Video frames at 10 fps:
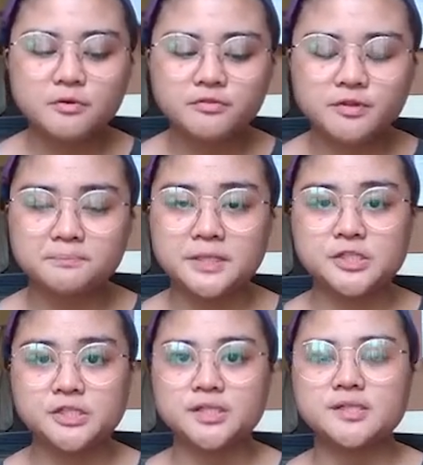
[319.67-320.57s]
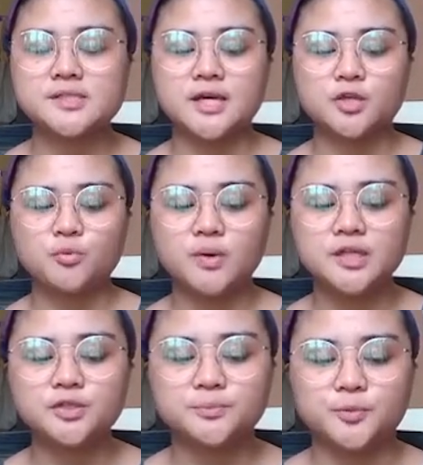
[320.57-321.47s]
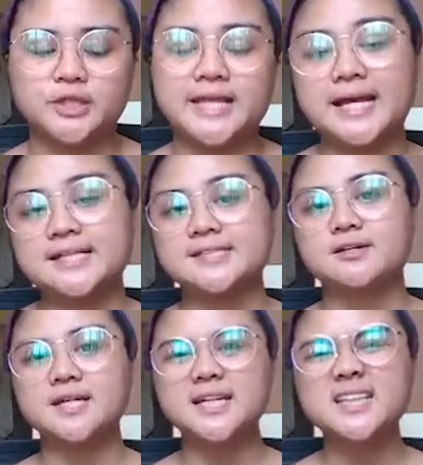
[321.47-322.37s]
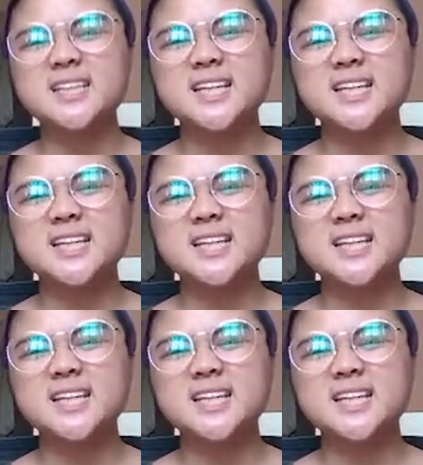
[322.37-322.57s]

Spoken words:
of the pictures and you wanted to put text on it